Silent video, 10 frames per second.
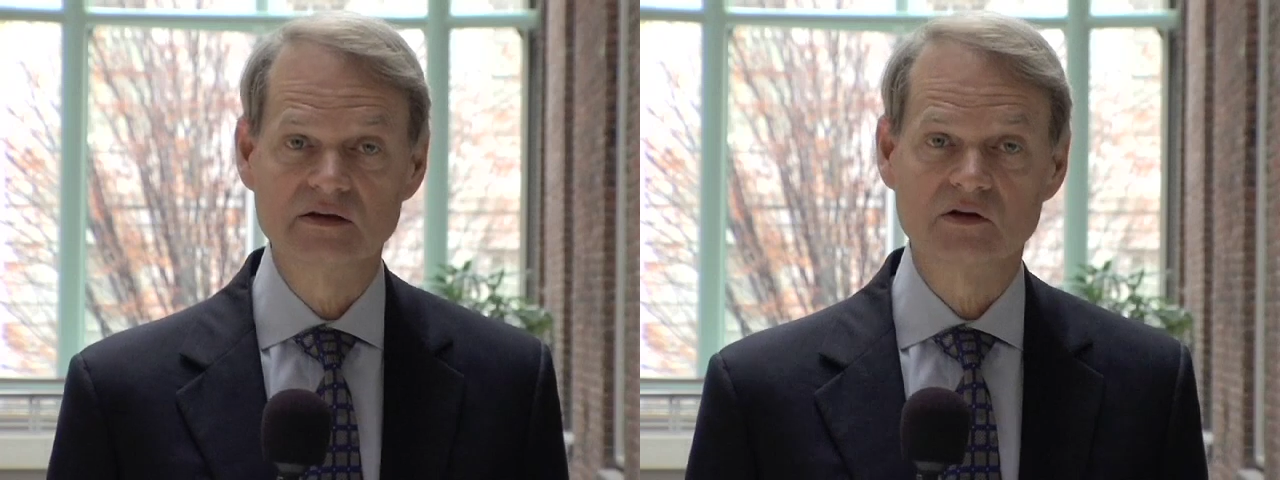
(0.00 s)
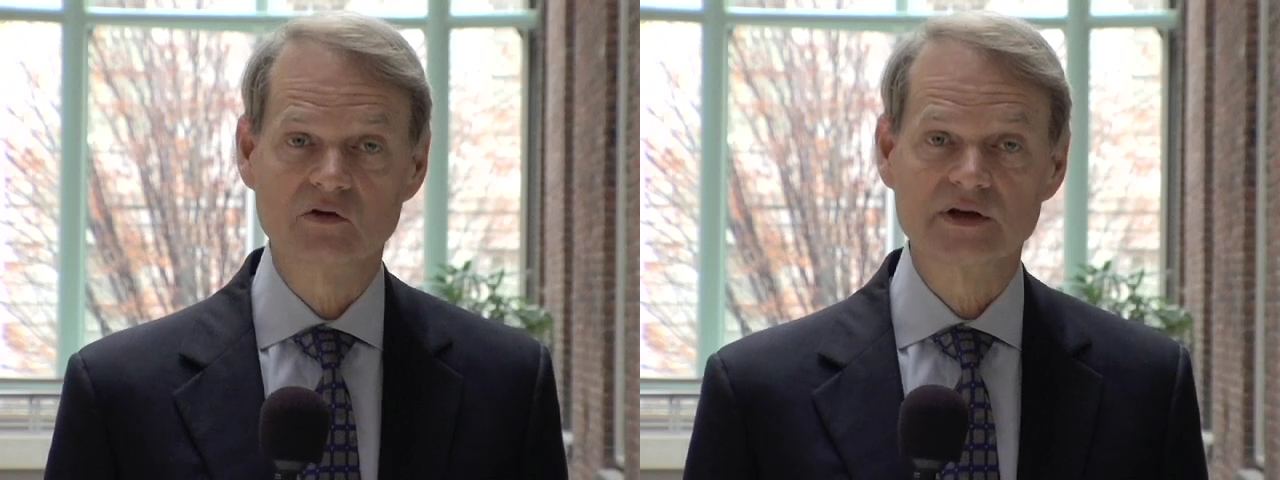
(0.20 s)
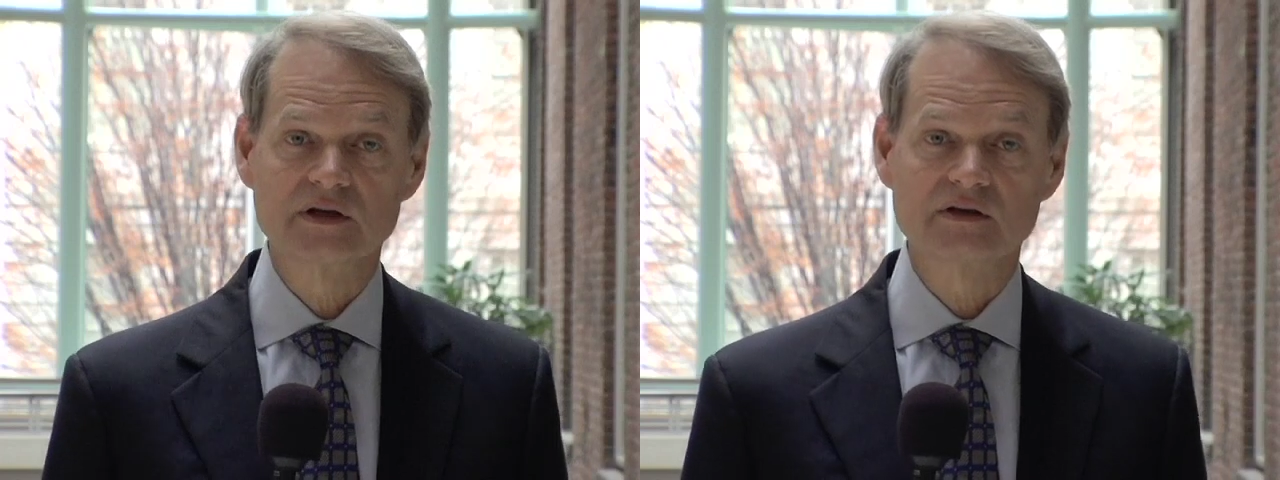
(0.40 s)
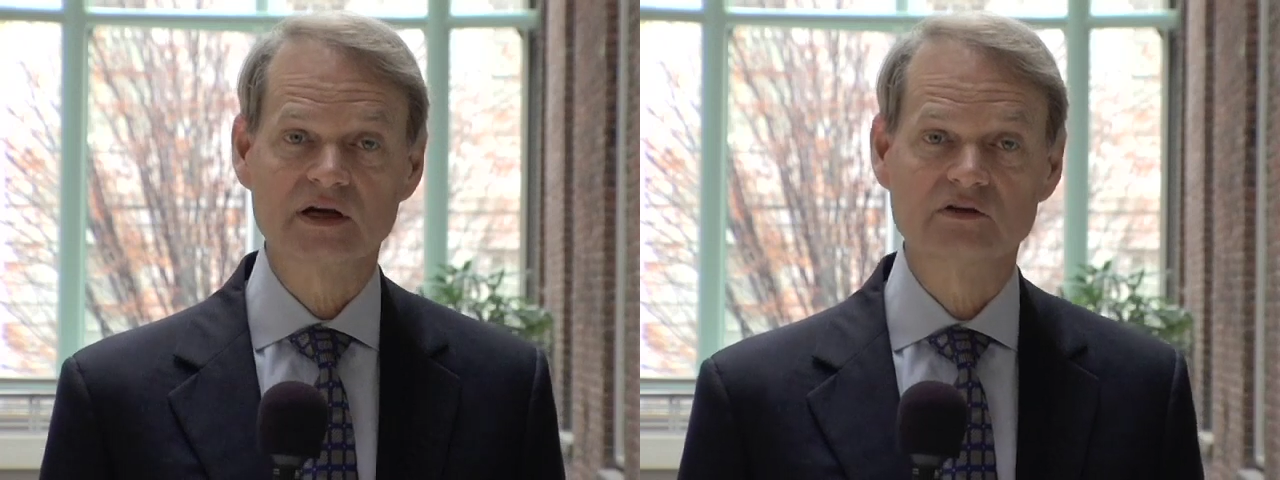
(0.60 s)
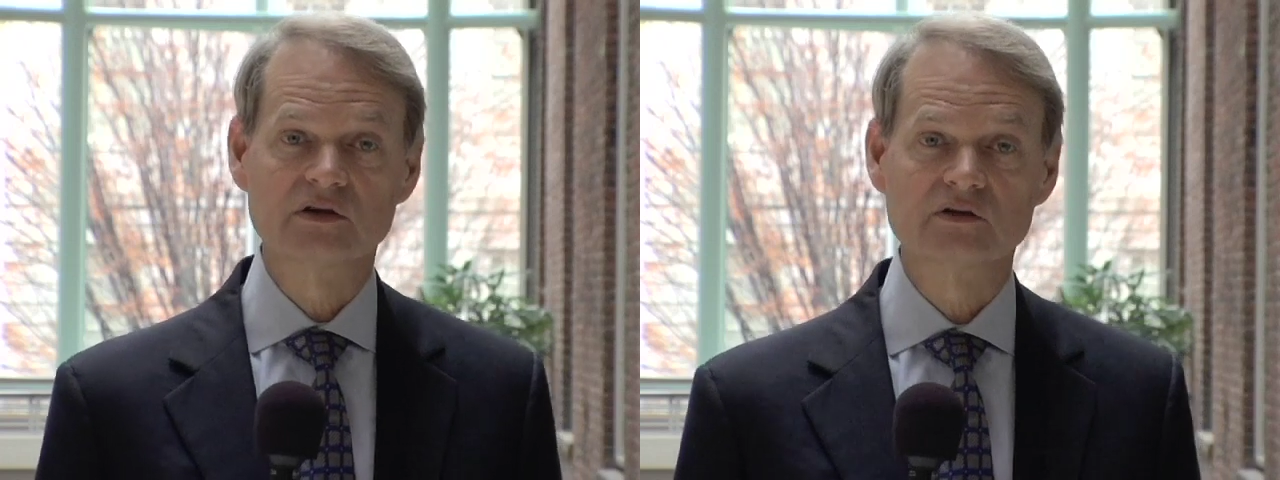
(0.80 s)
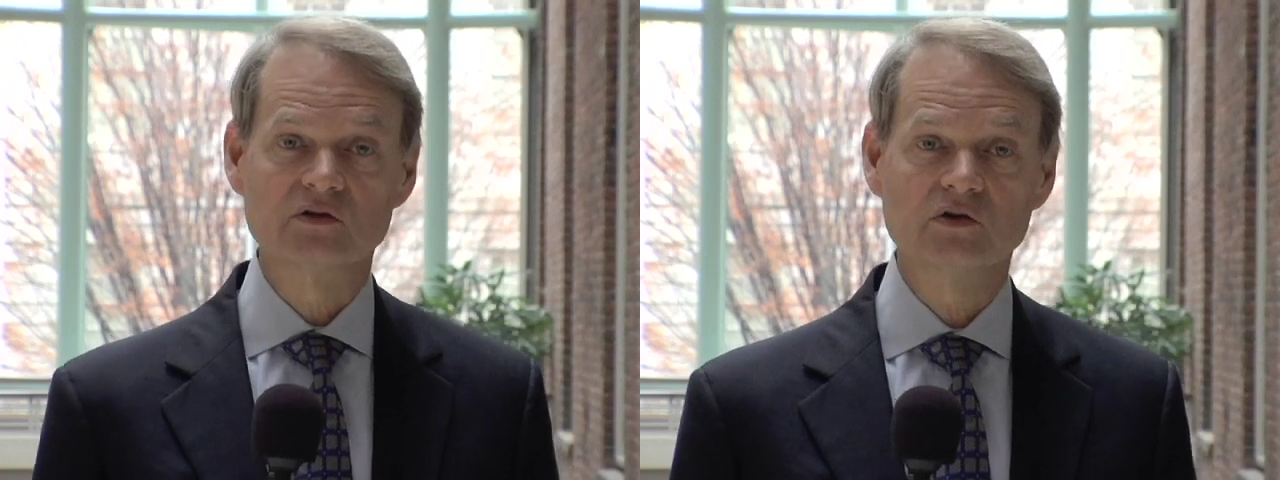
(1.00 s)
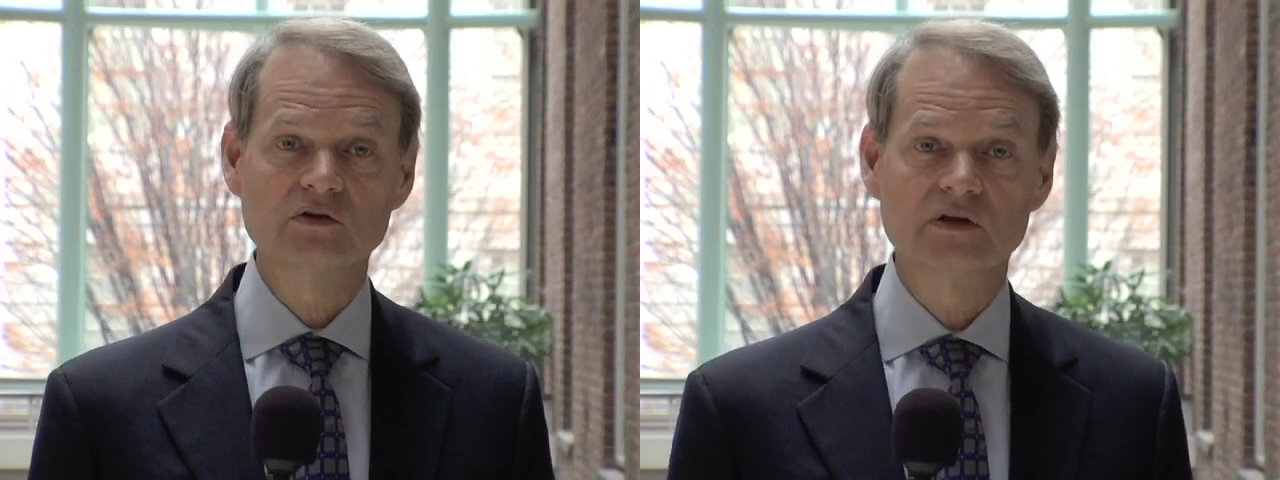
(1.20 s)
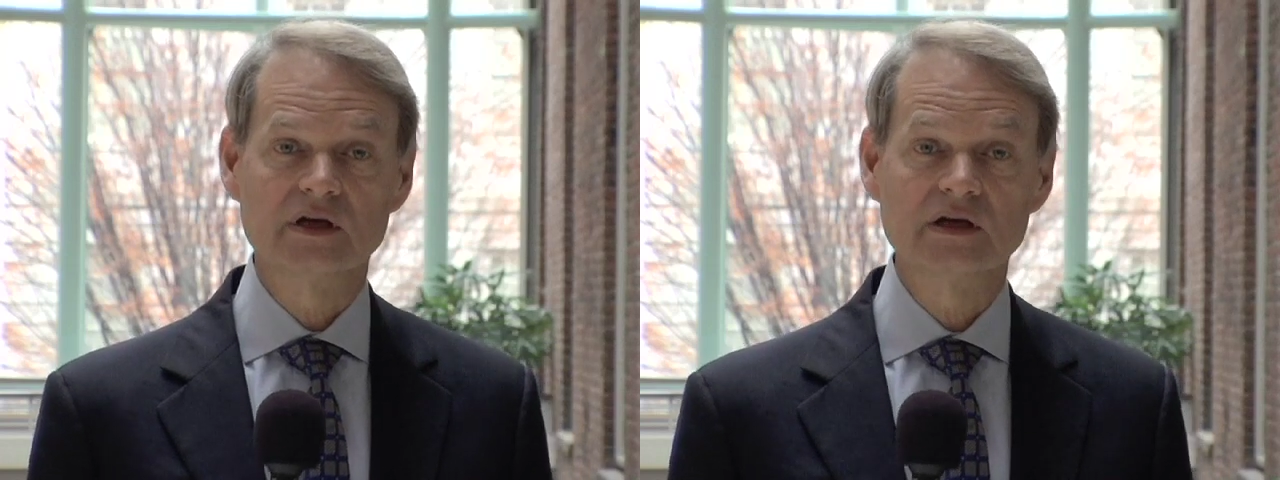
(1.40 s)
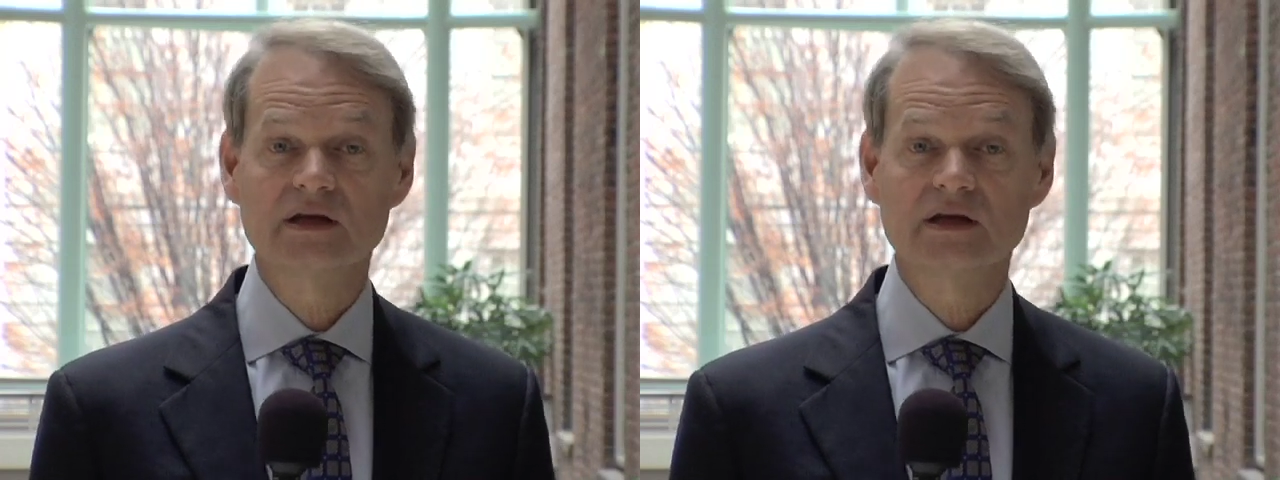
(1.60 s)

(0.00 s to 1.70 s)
that early detection is a good thing,